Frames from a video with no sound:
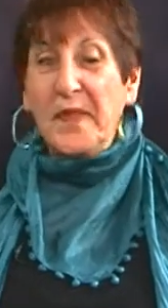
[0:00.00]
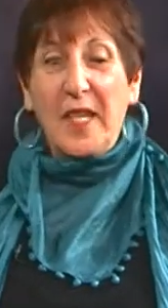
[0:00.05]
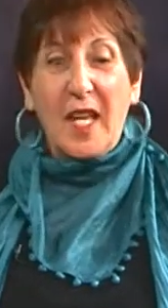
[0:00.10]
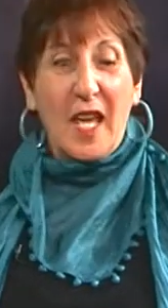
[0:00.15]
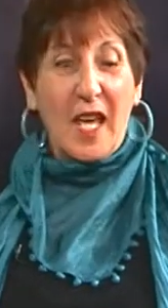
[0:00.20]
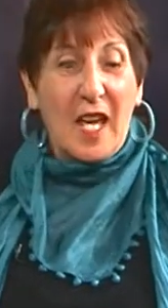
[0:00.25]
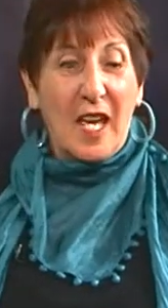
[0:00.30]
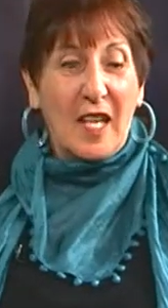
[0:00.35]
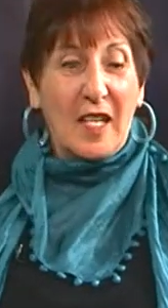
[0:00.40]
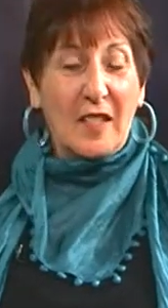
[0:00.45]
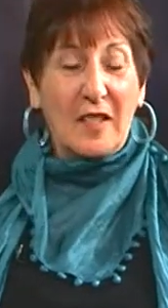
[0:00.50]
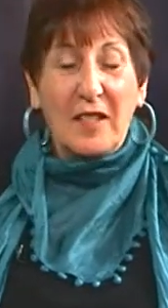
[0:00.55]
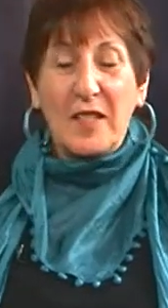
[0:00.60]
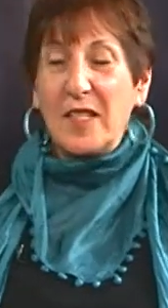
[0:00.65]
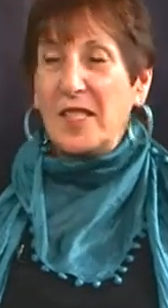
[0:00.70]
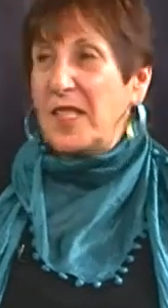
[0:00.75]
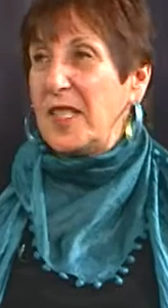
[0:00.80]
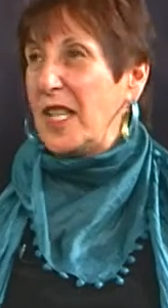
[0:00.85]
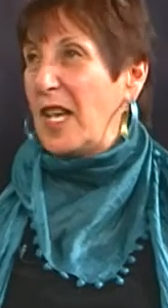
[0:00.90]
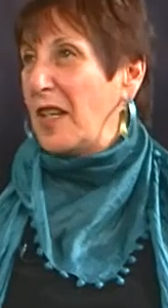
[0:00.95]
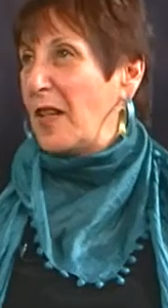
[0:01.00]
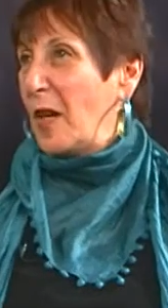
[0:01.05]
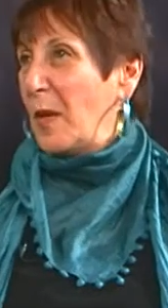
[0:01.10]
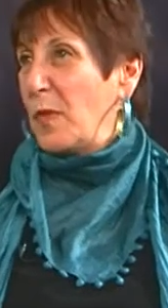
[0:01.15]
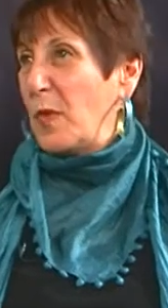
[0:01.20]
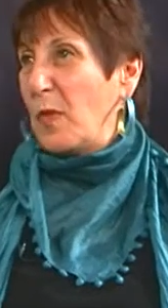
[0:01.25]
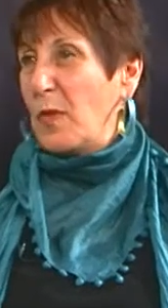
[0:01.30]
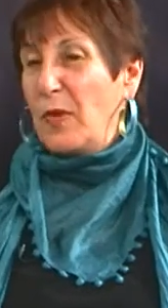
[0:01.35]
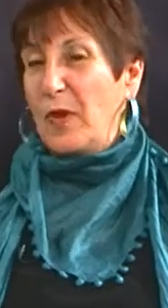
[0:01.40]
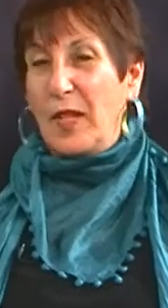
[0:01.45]
and set
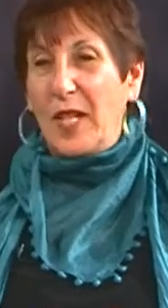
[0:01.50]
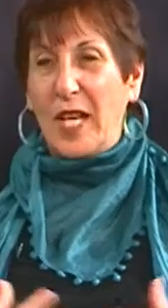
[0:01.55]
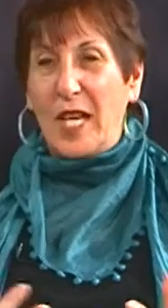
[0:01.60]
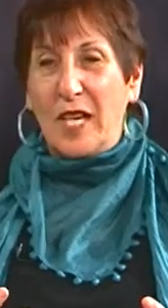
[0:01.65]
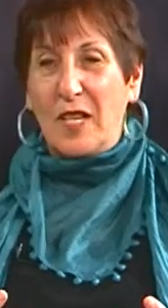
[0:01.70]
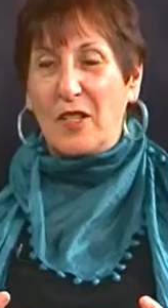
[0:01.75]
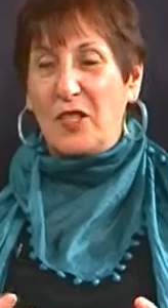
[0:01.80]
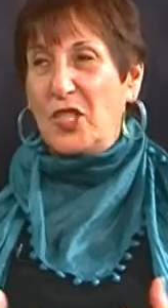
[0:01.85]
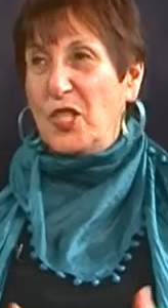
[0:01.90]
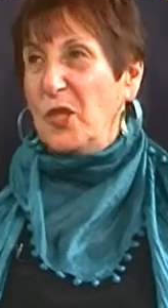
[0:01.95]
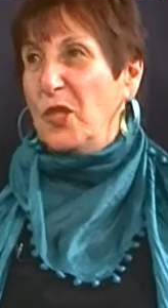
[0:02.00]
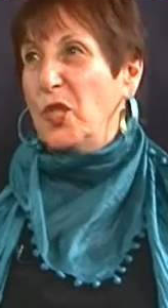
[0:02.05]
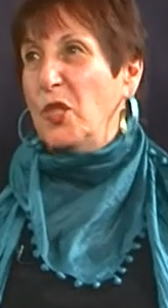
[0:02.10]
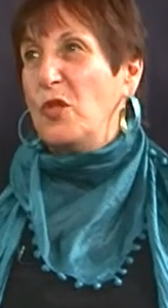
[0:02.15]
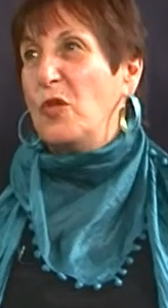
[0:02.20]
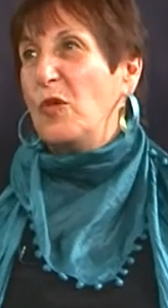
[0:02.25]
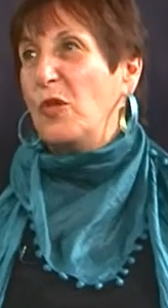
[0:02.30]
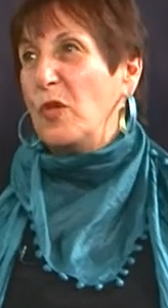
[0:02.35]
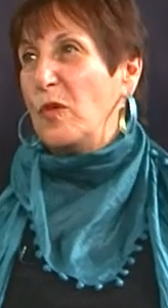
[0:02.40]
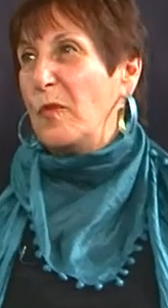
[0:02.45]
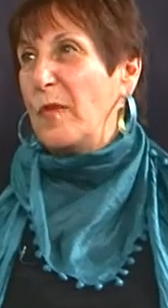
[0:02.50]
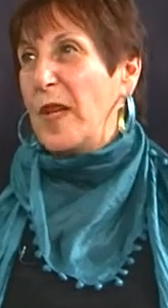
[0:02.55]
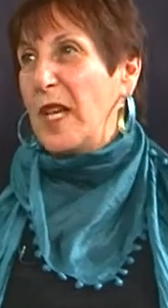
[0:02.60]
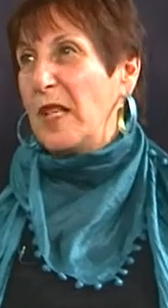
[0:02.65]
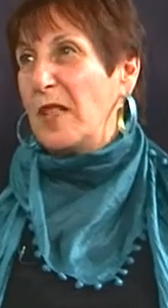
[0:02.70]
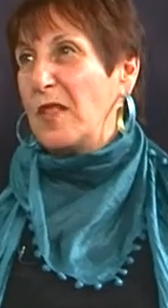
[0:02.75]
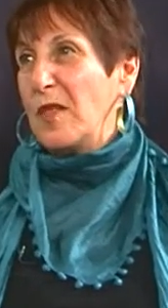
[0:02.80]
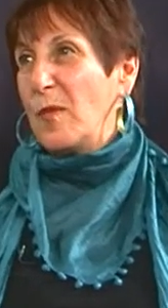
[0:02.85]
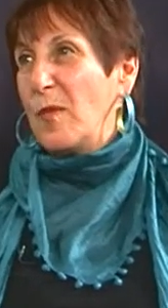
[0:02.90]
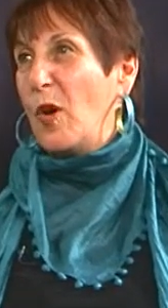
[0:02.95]
up a plan so that you could
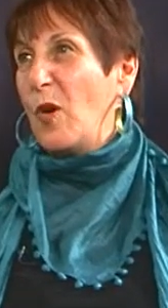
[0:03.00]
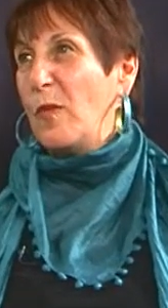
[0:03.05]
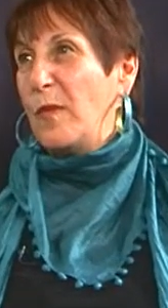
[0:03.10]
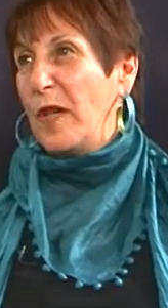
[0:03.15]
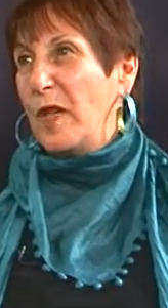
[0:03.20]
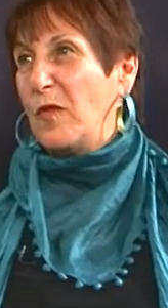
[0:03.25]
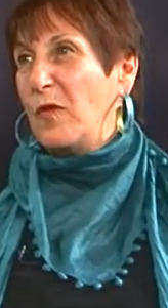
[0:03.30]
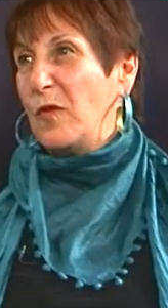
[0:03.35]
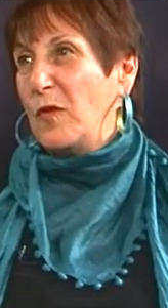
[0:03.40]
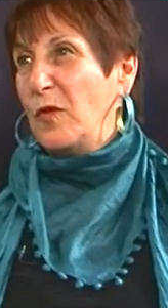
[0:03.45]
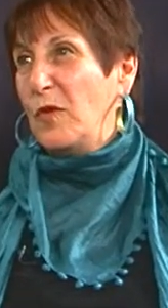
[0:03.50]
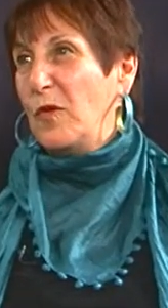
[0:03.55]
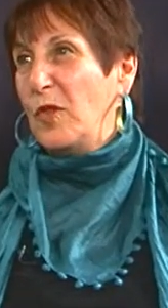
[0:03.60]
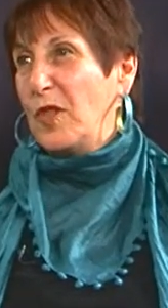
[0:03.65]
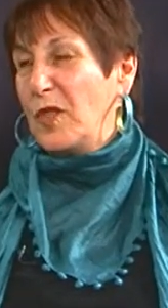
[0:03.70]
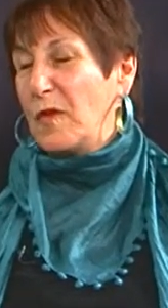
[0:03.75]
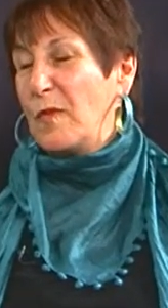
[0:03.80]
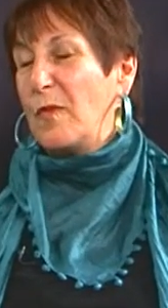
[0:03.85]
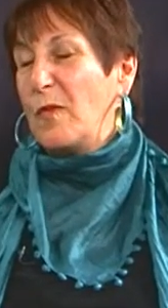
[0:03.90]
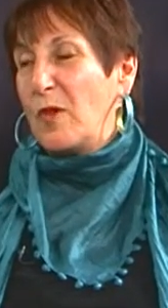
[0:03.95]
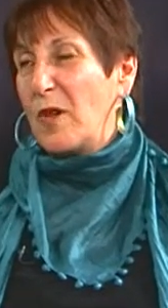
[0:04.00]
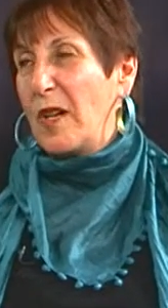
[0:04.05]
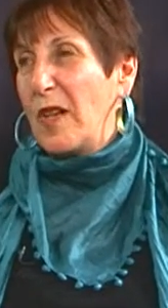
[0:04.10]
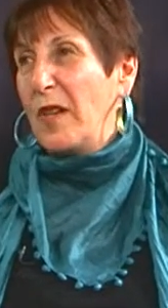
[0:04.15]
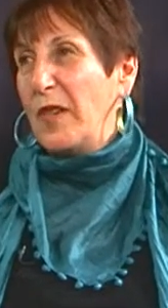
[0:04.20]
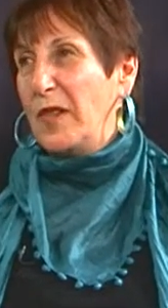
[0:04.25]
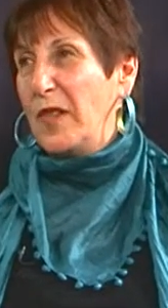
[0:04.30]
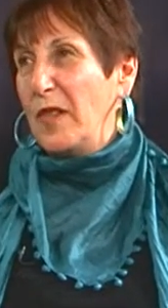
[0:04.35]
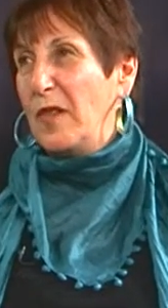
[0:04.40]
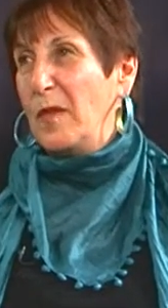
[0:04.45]
make some homemade food that's more
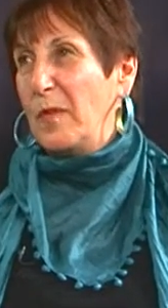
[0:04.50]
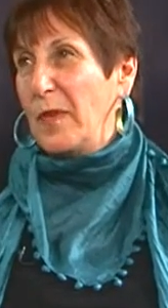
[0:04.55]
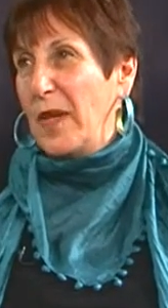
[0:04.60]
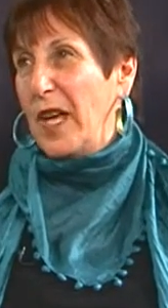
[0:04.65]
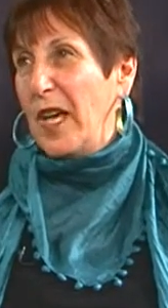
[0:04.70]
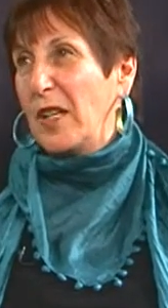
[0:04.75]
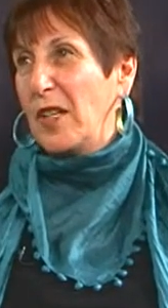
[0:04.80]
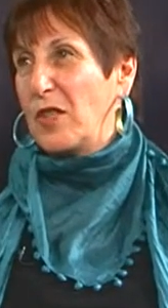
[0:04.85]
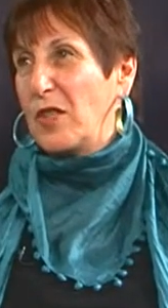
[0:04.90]
healthy than packaged.